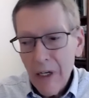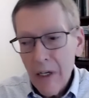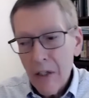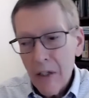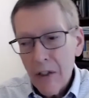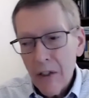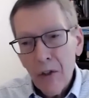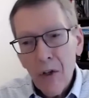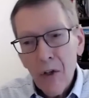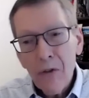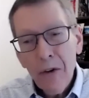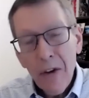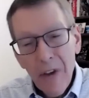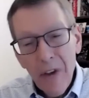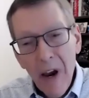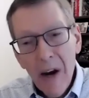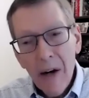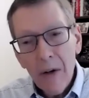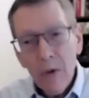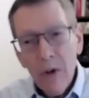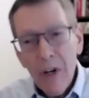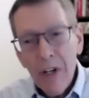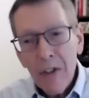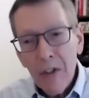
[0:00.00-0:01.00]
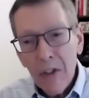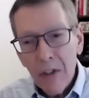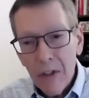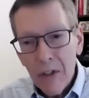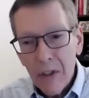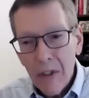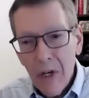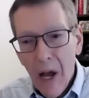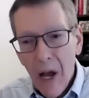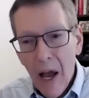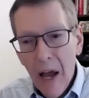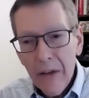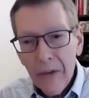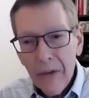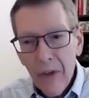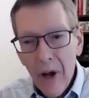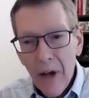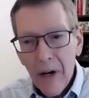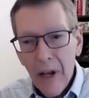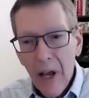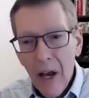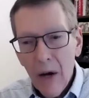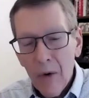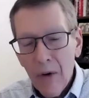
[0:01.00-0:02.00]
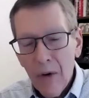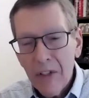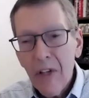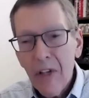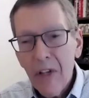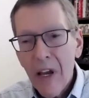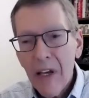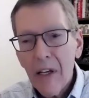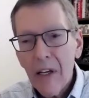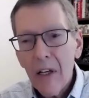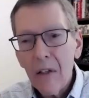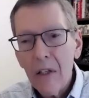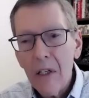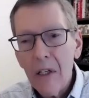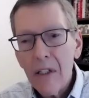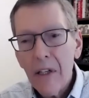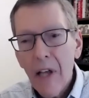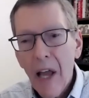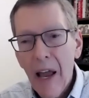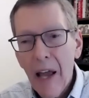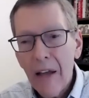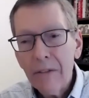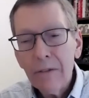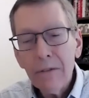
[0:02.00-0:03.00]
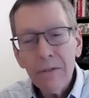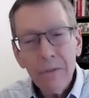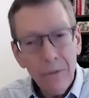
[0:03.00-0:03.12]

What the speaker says: So for that reason, I thought I would take a look at